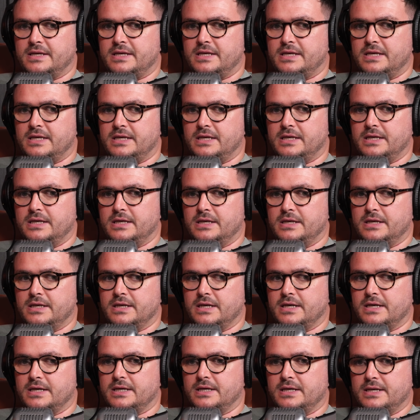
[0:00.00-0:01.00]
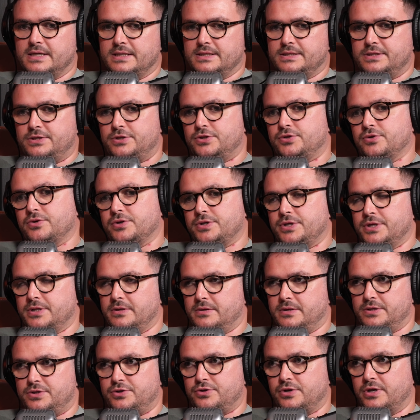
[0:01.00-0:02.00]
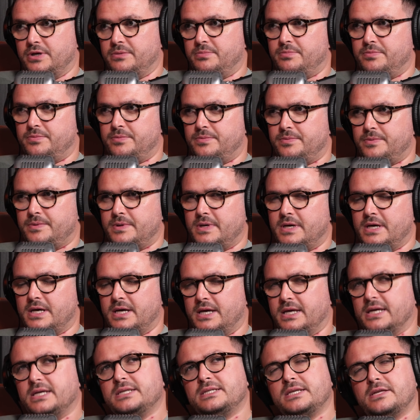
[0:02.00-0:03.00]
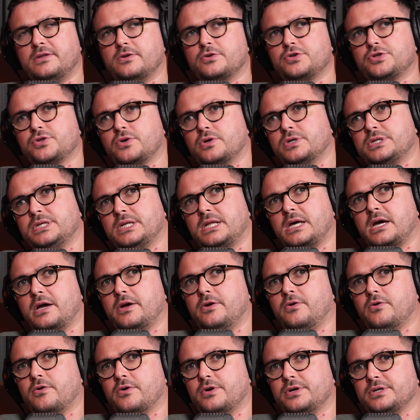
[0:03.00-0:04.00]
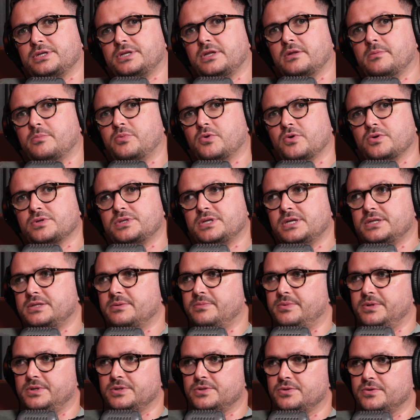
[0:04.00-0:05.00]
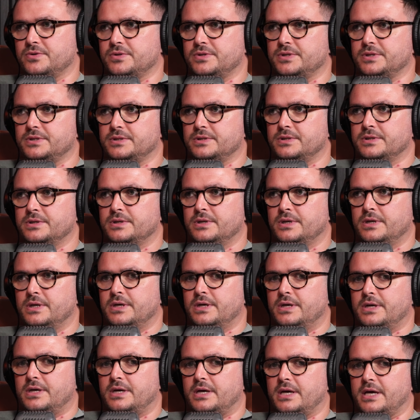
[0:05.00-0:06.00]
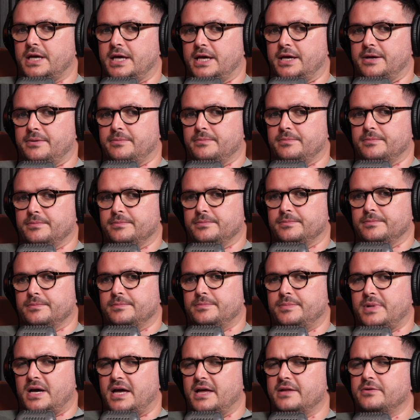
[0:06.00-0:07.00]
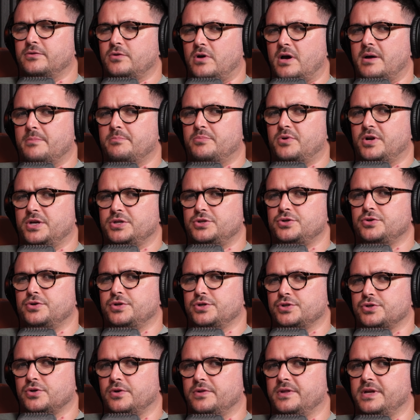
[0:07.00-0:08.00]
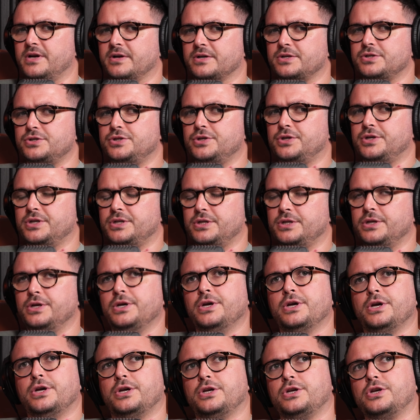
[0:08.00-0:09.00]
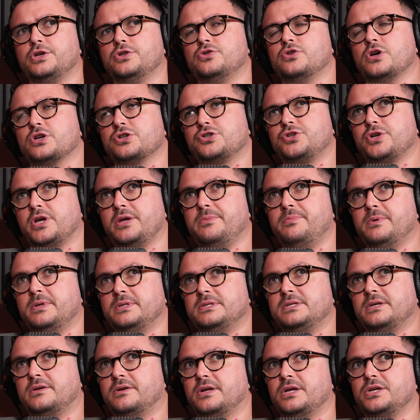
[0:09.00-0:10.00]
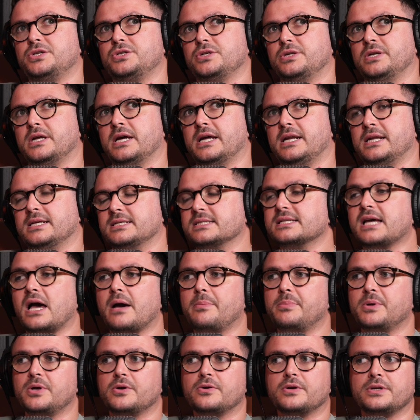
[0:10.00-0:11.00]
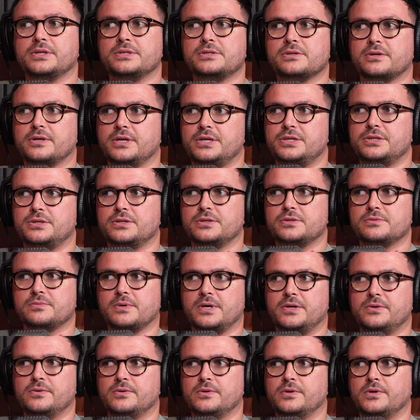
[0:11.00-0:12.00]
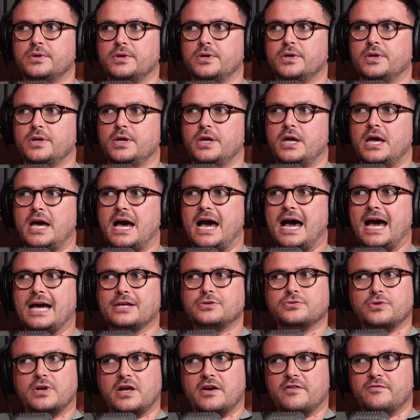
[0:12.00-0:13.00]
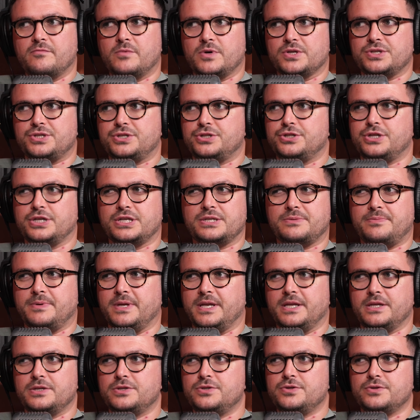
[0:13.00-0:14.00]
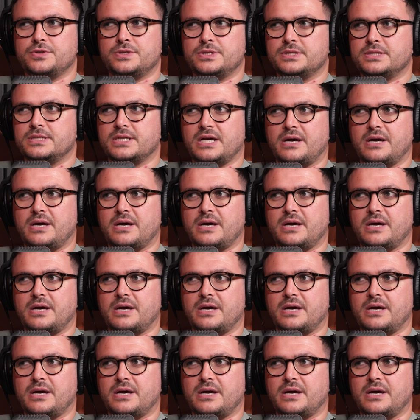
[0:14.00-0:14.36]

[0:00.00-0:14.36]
he has sorted out the Stripe. He's either sorted it out or it's in the process of being sorted. But no, I'm pretty sure it's on there because you can do a Stripe integration and a Zapier integration as well. I don't have much experience using